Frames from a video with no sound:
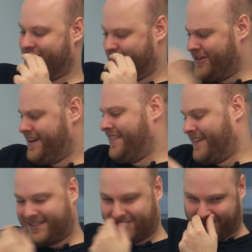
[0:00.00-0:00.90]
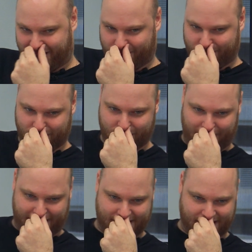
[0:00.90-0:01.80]
no. I think that's a really good
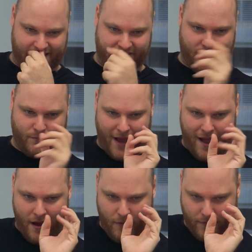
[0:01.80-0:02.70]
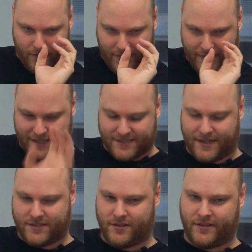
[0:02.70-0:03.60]
place to leave it. But let's
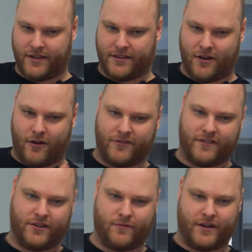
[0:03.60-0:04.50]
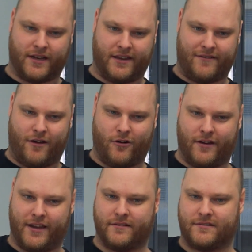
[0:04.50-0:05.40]
touch on the, the offer that you want to give our
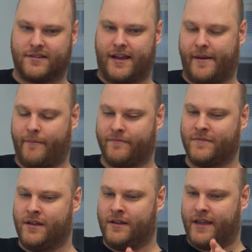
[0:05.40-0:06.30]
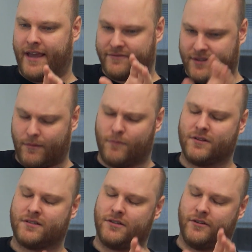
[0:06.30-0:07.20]
audience. Um, if someone
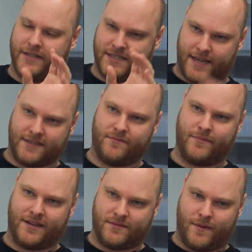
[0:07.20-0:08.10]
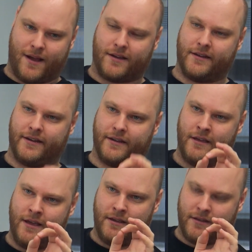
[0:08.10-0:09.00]
wants to do incentive based
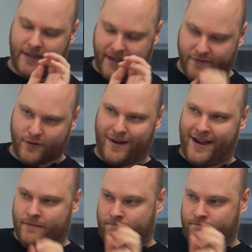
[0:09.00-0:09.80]
marketing, give away